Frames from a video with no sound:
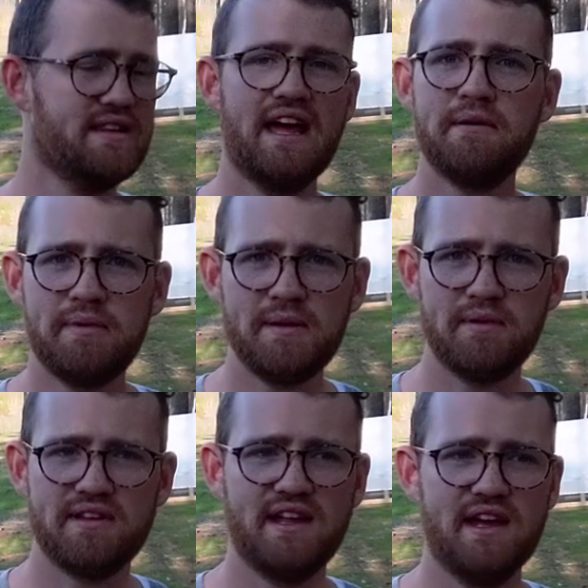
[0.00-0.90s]
a lot of
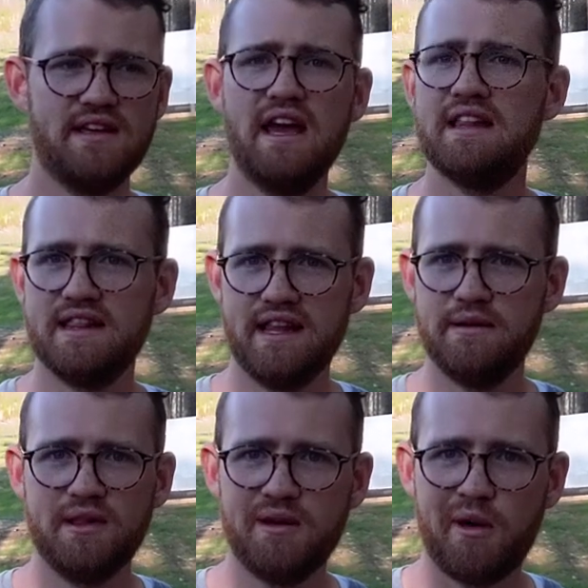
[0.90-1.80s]
people say, yeah, let
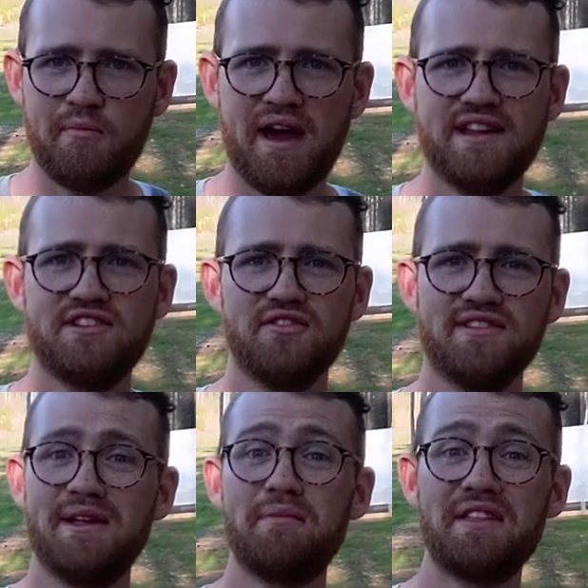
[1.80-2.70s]
them lamb on pasture.
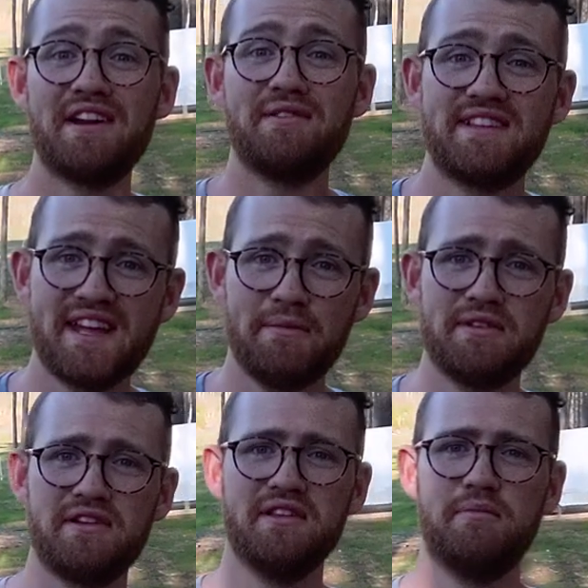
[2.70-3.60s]
And something that I was
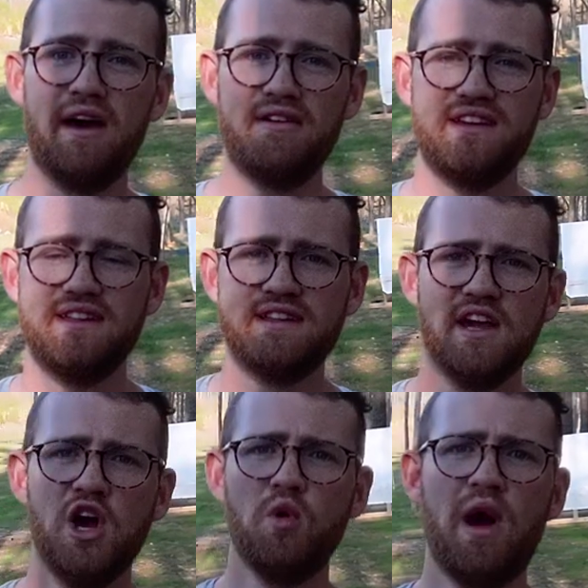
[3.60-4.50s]
skeptical about is,
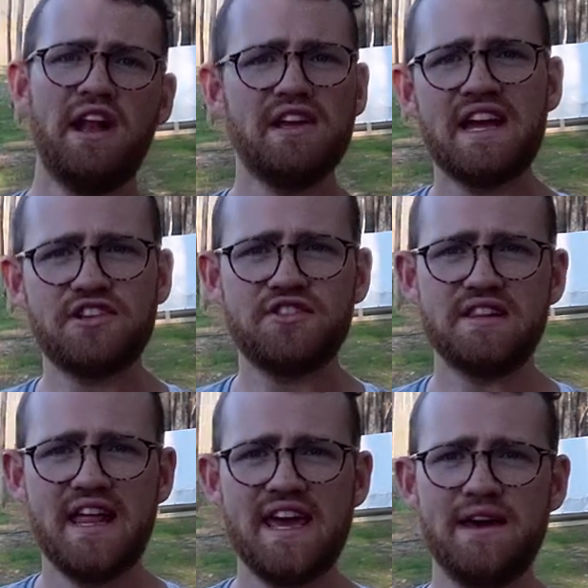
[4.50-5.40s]
well, how do you catch the
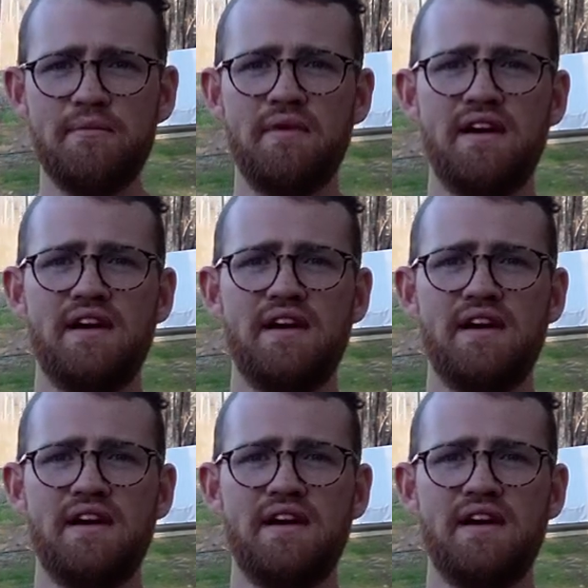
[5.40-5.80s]
lamb?